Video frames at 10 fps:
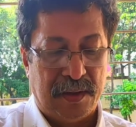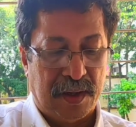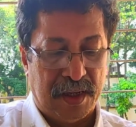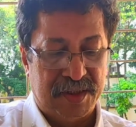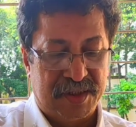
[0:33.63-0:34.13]

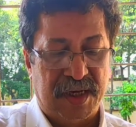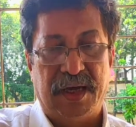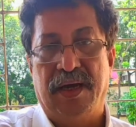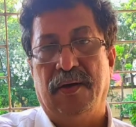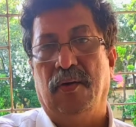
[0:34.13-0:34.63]
And
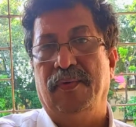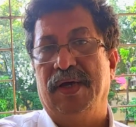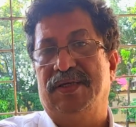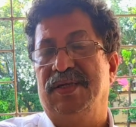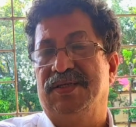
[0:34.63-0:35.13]

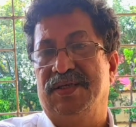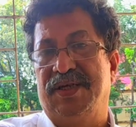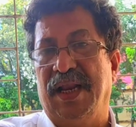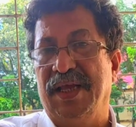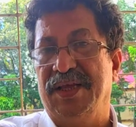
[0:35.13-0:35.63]
obviously it's a
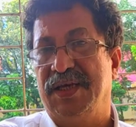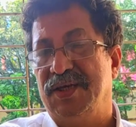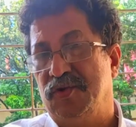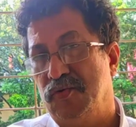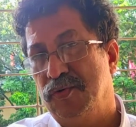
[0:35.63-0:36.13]
challenging
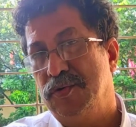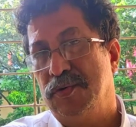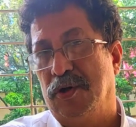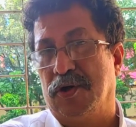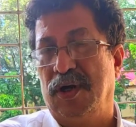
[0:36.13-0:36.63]
issue,
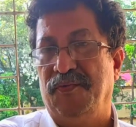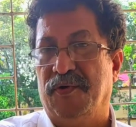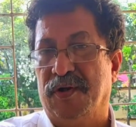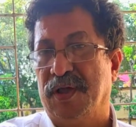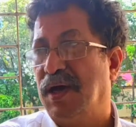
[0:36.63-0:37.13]
not only
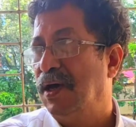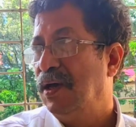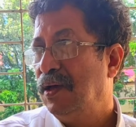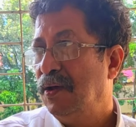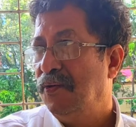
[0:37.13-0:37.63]
for the
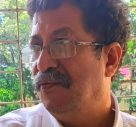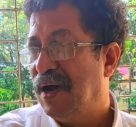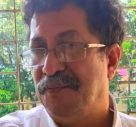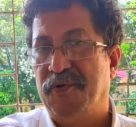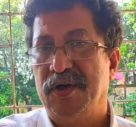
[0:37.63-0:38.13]

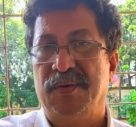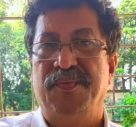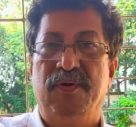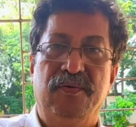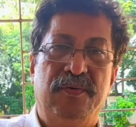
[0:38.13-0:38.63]
farm point of
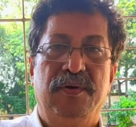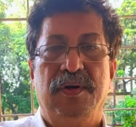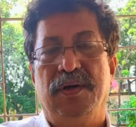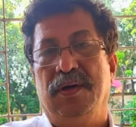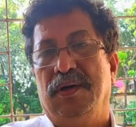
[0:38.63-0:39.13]
view,
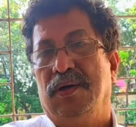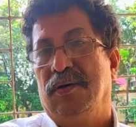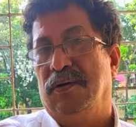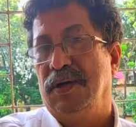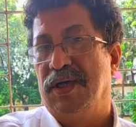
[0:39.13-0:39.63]

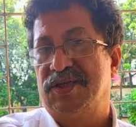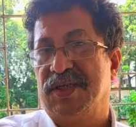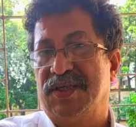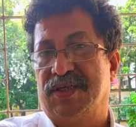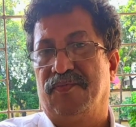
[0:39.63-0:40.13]
the
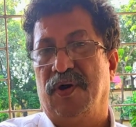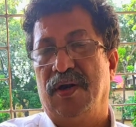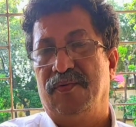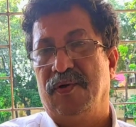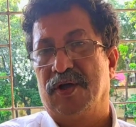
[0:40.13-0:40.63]
industrial sector
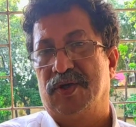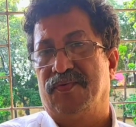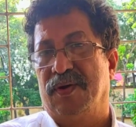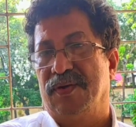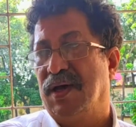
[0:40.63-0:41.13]
point of view, also
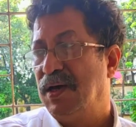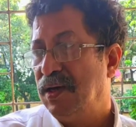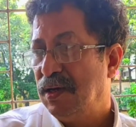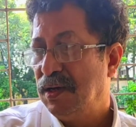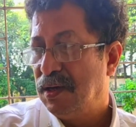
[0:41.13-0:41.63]
from the
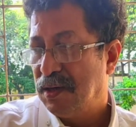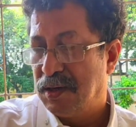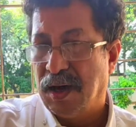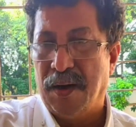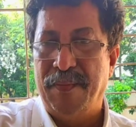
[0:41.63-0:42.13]

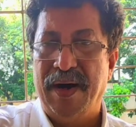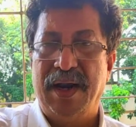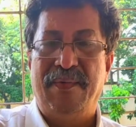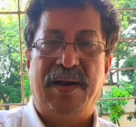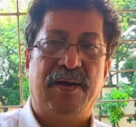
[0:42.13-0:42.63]
government
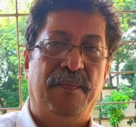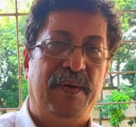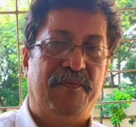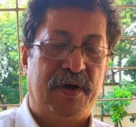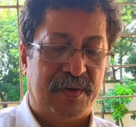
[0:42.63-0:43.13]
level,
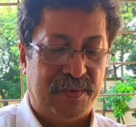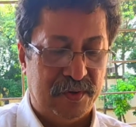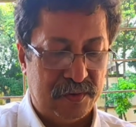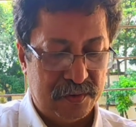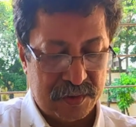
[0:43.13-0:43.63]
government point of
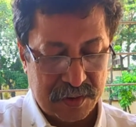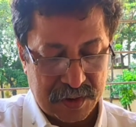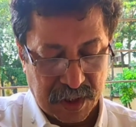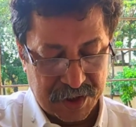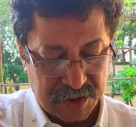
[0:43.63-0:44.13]
view,
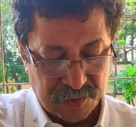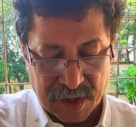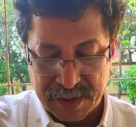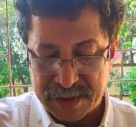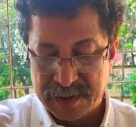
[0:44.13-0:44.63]

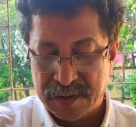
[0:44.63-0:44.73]
countrywide.